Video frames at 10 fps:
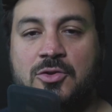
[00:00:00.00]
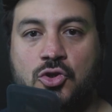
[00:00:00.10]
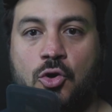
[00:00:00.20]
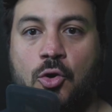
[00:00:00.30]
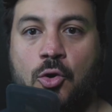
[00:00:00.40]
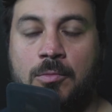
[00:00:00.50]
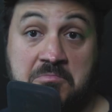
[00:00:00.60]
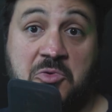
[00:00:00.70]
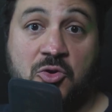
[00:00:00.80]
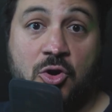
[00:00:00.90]
So,
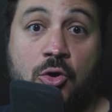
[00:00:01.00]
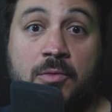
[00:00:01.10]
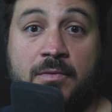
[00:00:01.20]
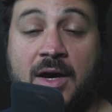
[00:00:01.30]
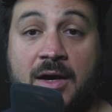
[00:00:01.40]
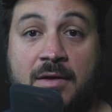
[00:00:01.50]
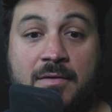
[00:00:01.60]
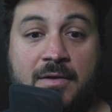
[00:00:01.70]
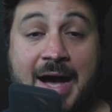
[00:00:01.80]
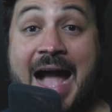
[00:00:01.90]

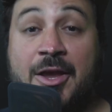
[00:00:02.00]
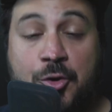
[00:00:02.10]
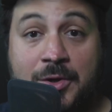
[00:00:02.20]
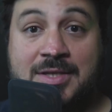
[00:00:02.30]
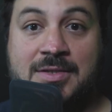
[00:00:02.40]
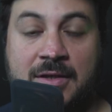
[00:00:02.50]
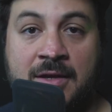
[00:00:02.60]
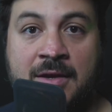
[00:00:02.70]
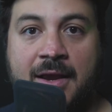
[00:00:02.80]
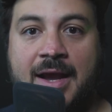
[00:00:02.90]
the
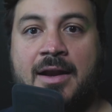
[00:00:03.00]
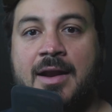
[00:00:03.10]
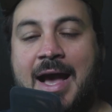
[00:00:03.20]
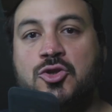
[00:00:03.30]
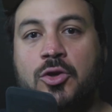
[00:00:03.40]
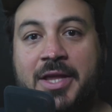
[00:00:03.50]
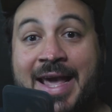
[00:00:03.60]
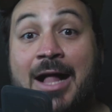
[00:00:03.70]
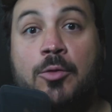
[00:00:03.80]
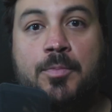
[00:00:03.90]
accuracy can actually
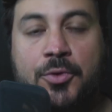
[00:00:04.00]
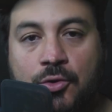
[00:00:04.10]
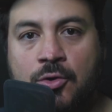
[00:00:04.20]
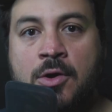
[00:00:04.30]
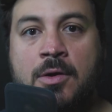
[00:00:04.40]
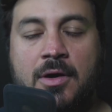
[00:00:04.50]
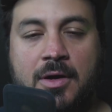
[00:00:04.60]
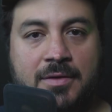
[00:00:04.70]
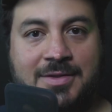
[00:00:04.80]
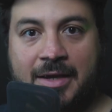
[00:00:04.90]
help you
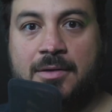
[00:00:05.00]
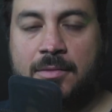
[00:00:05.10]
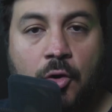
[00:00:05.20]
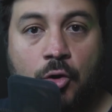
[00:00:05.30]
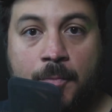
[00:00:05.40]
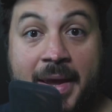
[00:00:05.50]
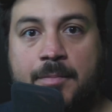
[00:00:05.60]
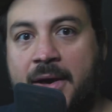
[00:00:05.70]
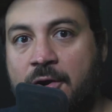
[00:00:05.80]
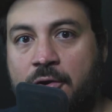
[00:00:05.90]
take or make
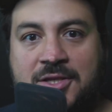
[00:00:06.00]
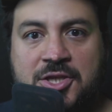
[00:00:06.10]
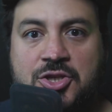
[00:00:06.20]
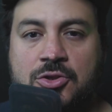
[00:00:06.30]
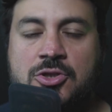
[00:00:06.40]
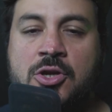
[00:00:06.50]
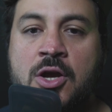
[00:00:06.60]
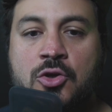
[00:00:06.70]
better decisions.